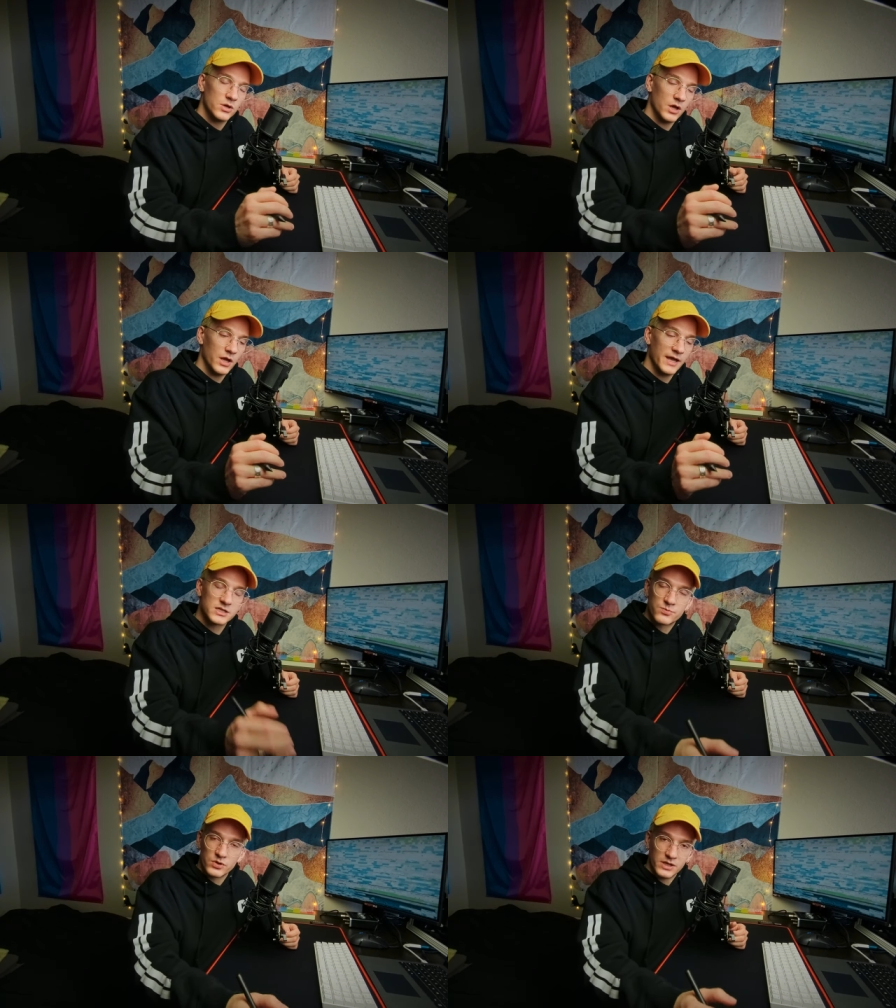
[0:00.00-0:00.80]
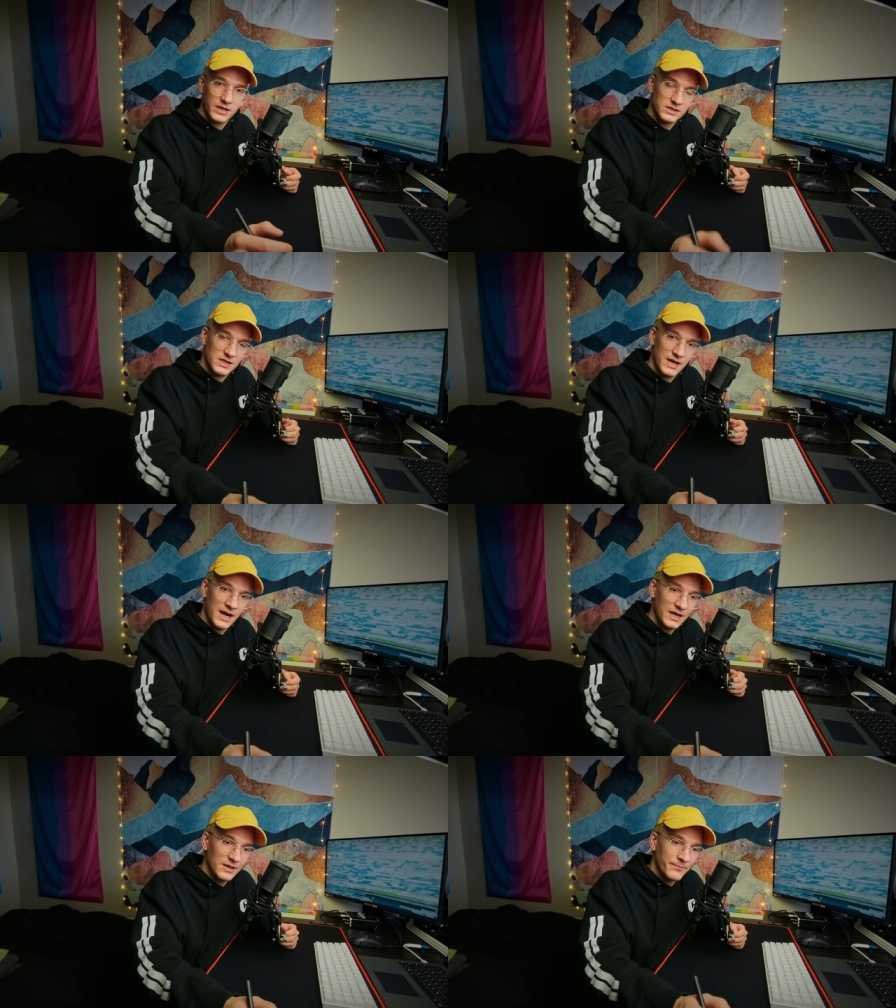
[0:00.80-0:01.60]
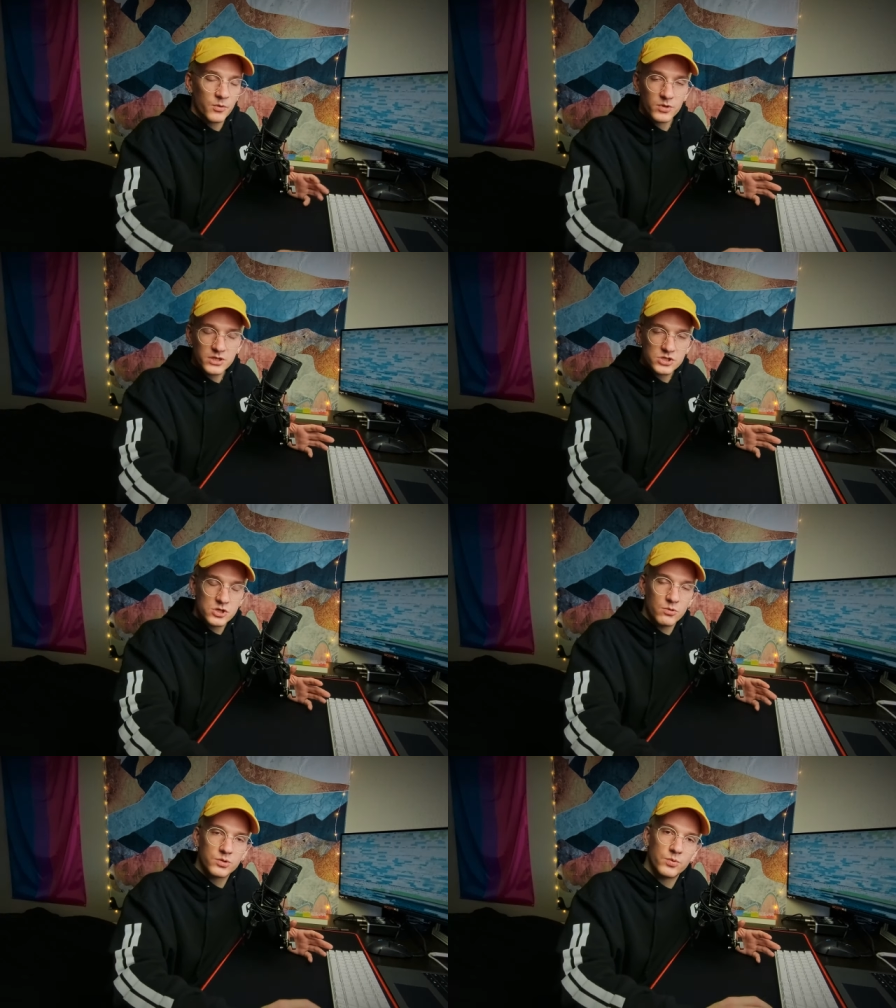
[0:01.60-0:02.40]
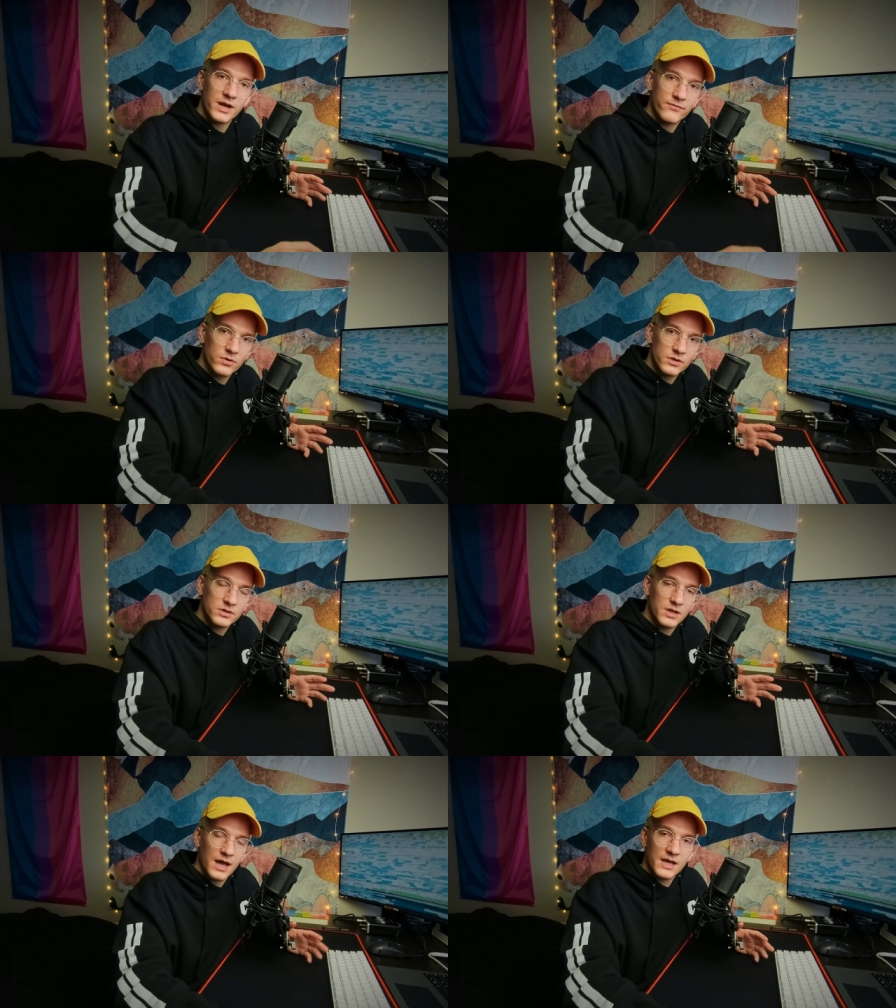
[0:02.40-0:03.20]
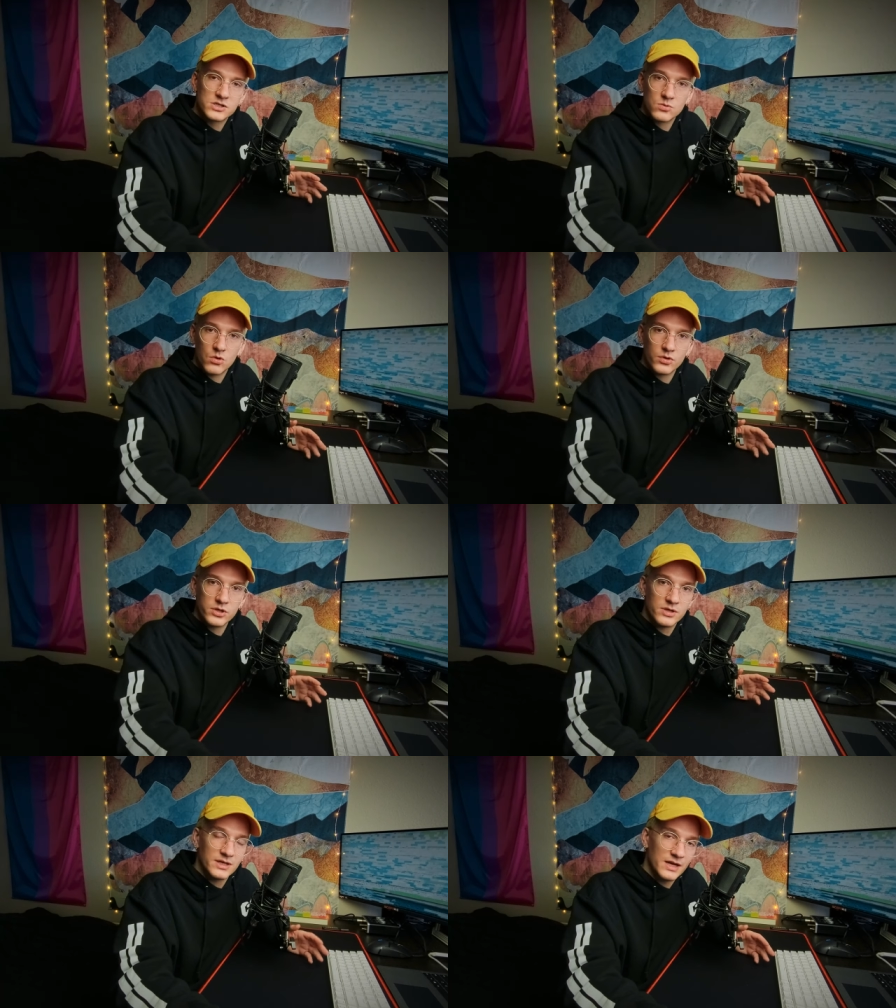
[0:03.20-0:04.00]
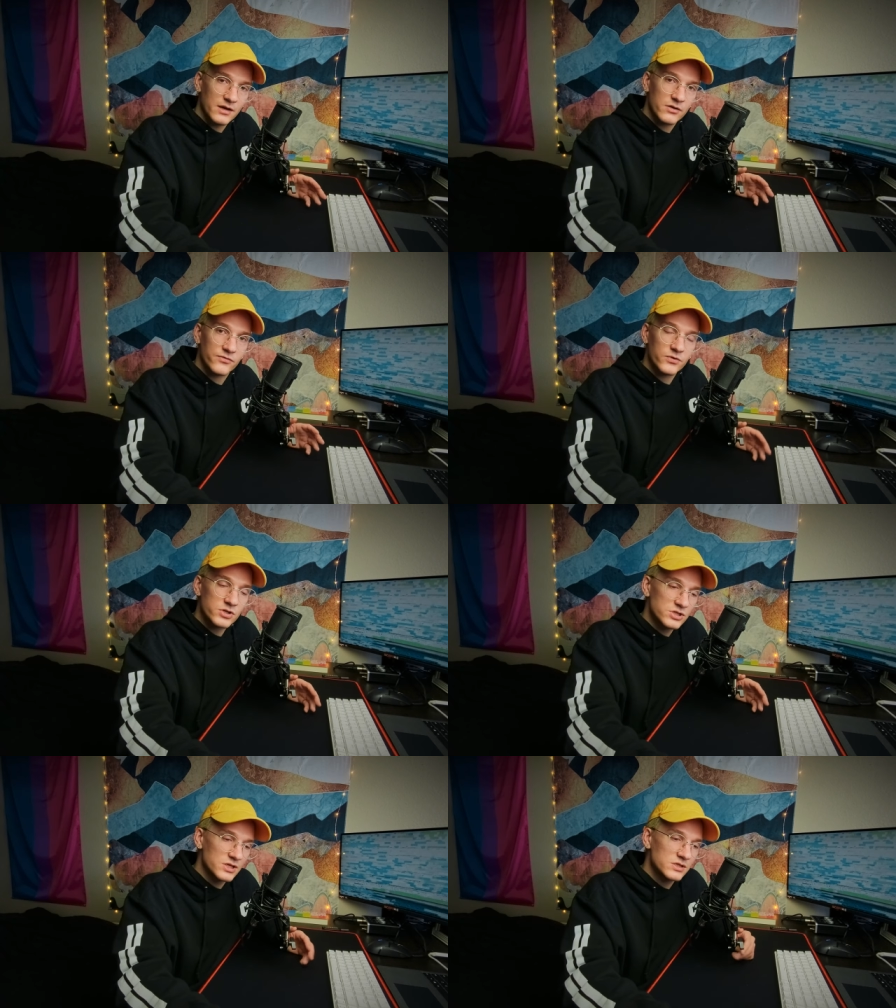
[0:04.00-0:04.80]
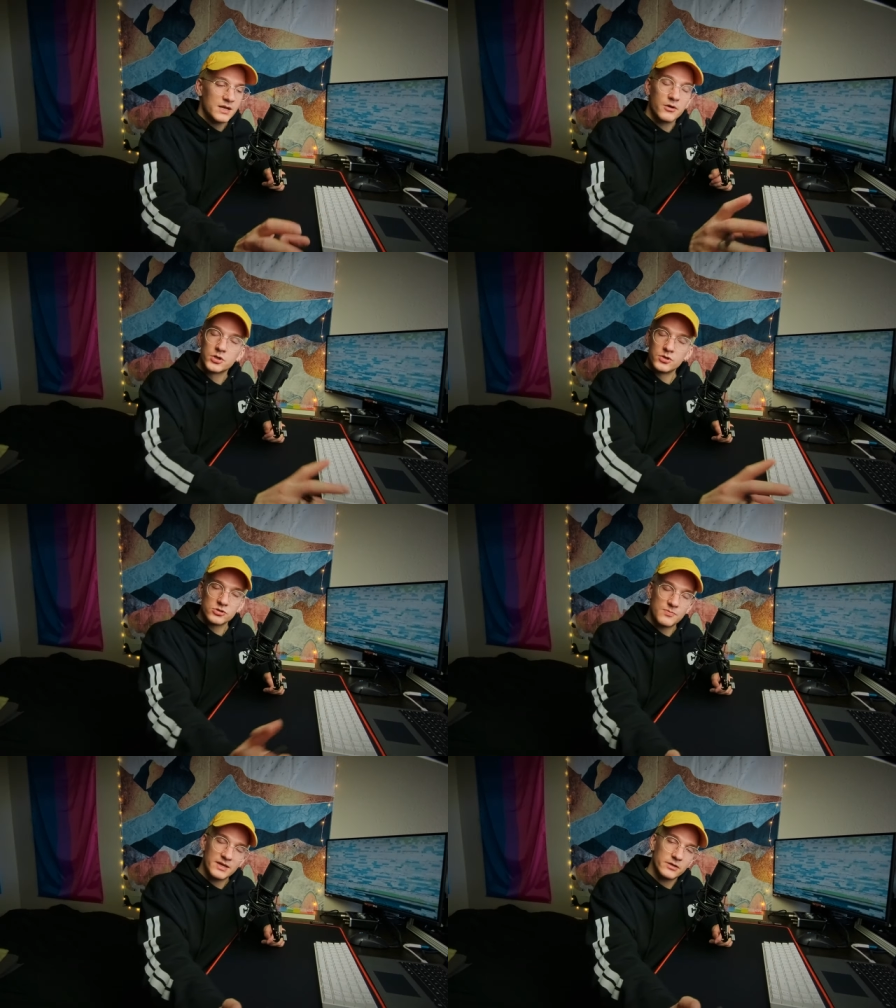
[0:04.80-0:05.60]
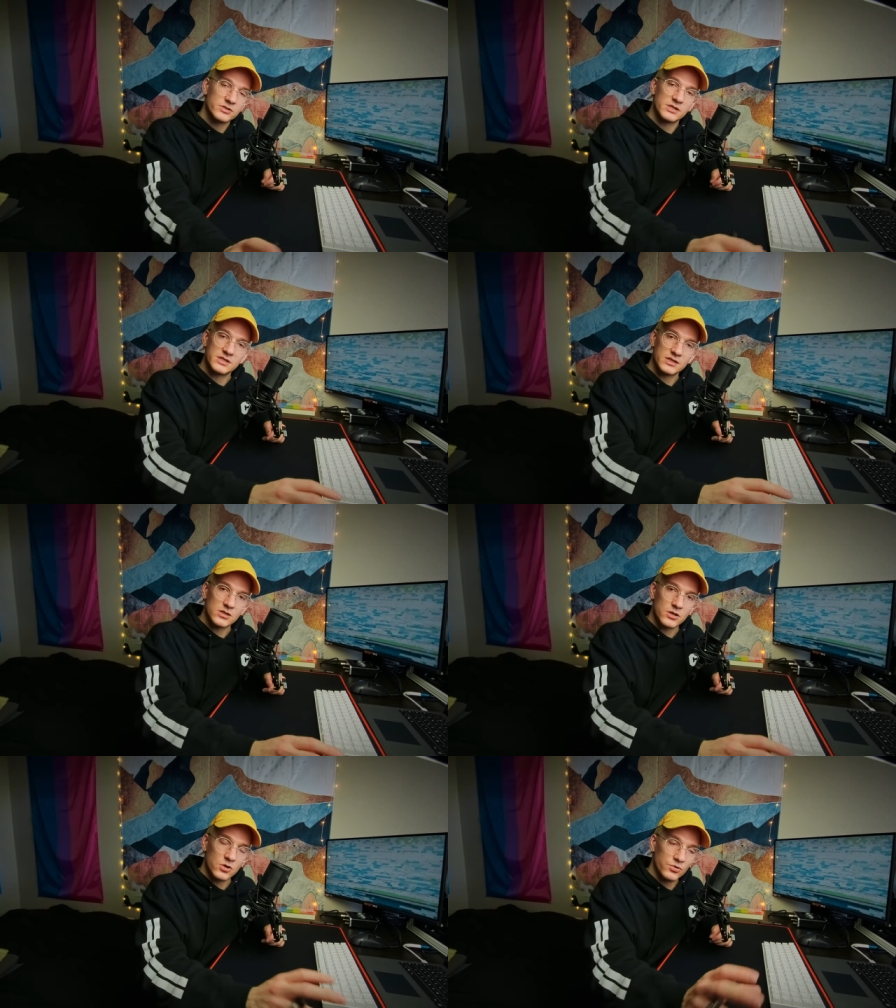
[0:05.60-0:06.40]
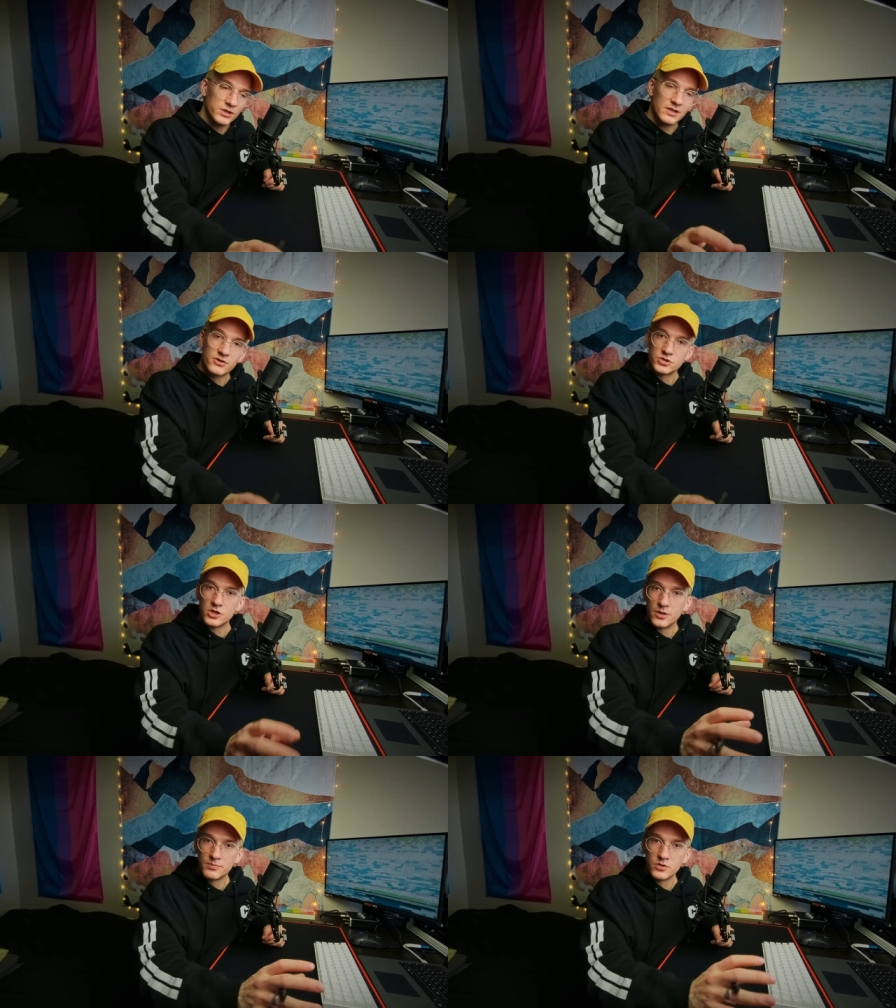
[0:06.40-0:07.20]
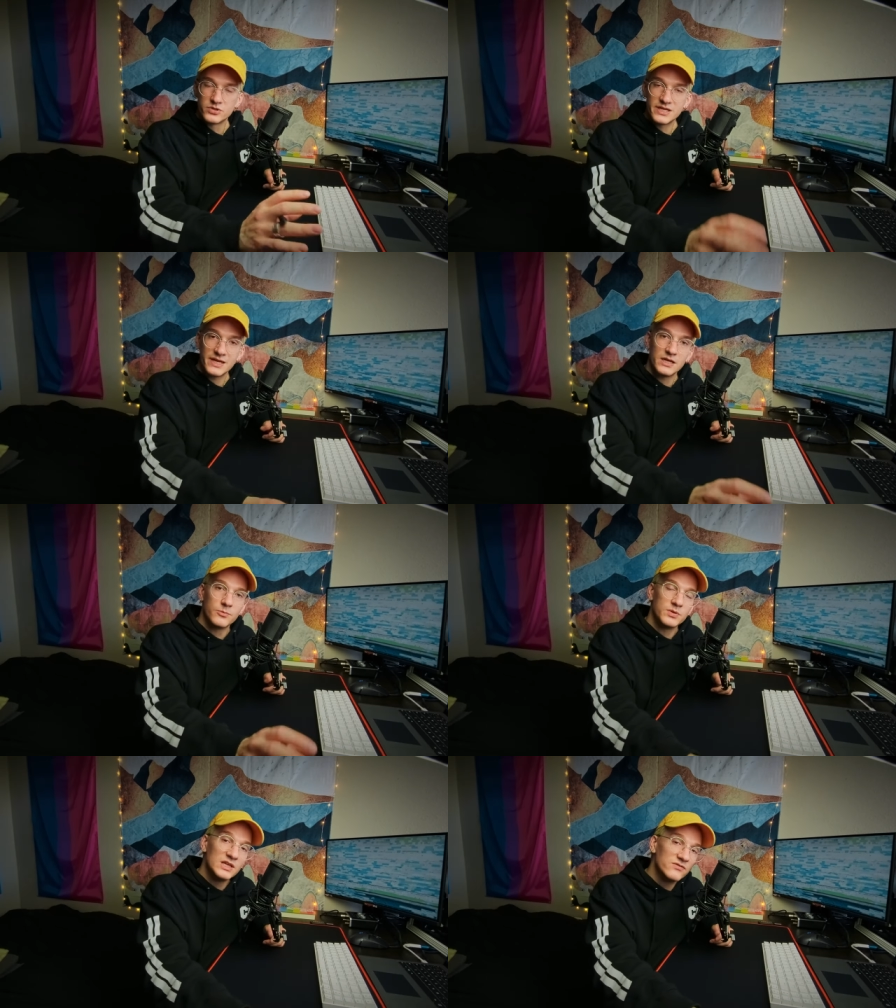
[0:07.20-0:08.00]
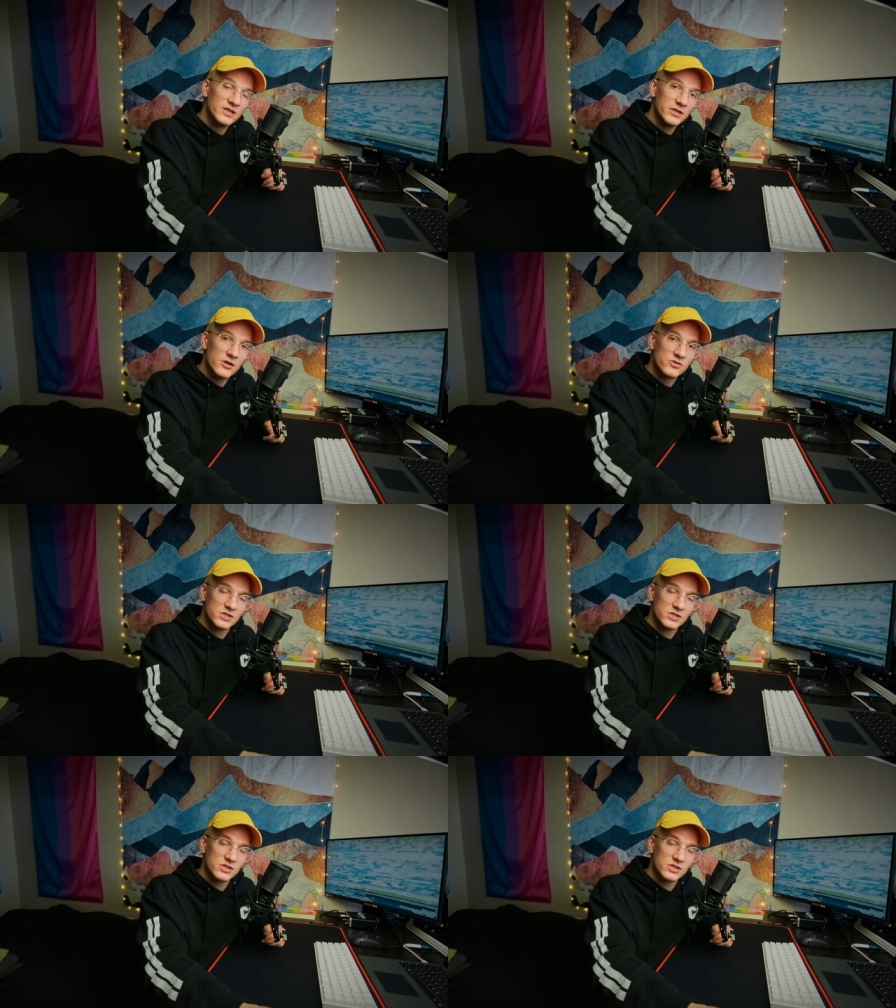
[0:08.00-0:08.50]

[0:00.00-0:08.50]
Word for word: exporting it at 1080, but really just go with whatever the highest quality you can get out of your footage is. Now, a good note to make here is that TikTok only allows you to upload 1080p videos.